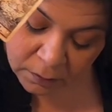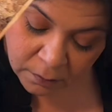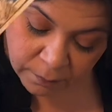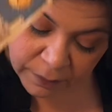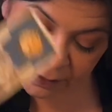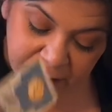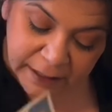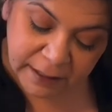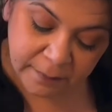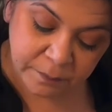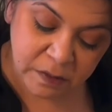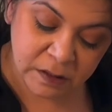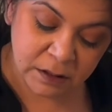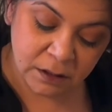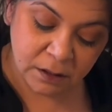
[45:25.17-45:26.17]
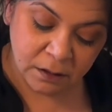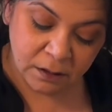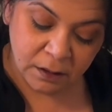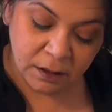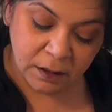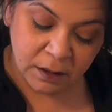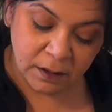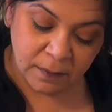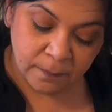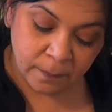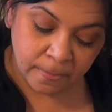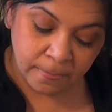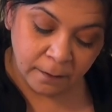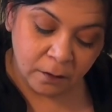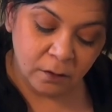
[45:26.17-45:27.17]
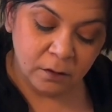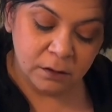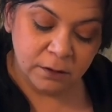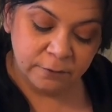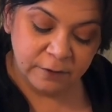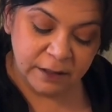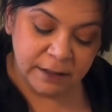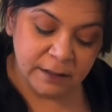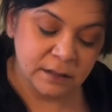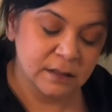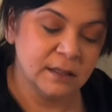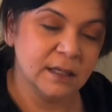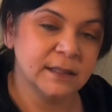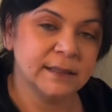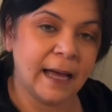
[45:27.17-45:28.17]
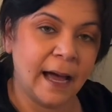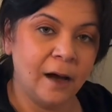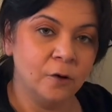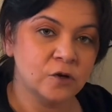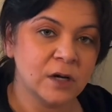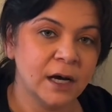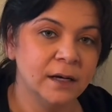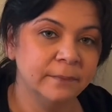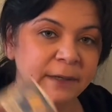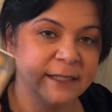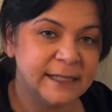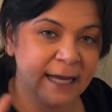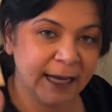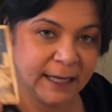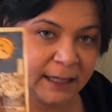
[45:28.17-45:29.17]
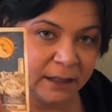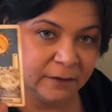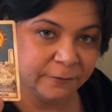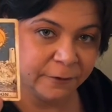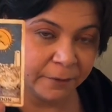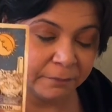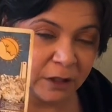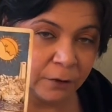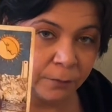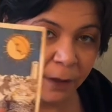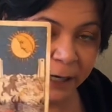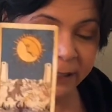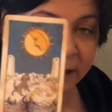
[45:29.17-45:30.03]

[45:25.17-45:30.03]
Perhaps all of this outcome is hidden from you right